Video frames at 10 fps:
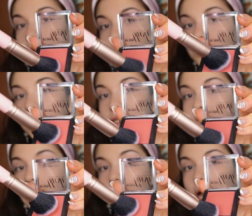As you can
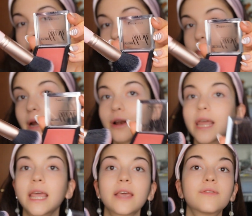see, I'm barely
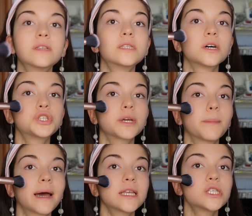even touching
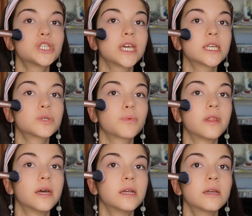my cheeks with
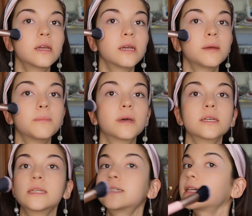it,
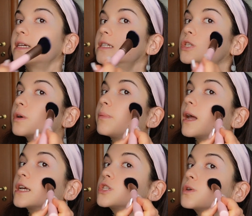because it's easy to
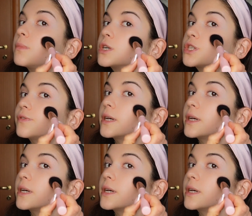apply too much of